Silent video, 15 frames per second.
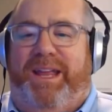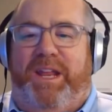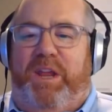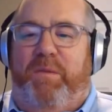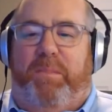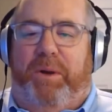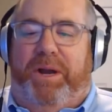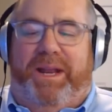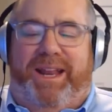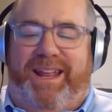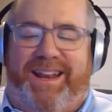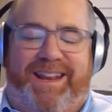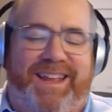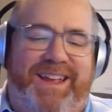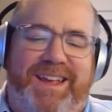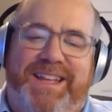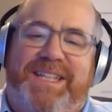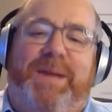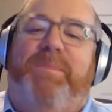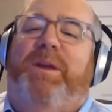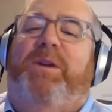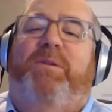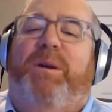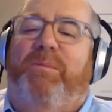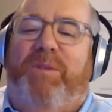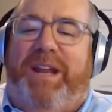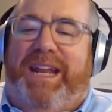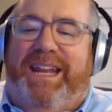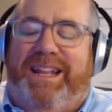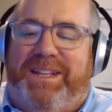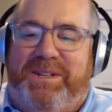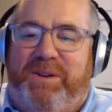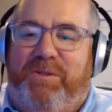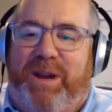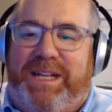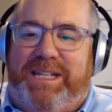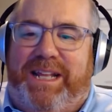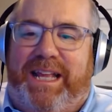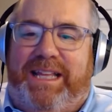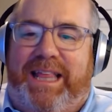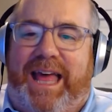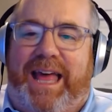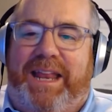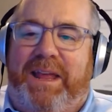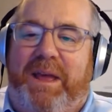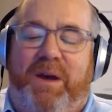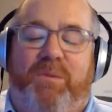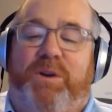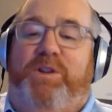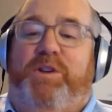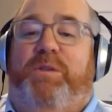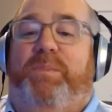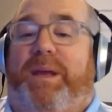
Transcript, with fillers: bucket you put it in, something cr- ridiculous or crazy like that. Which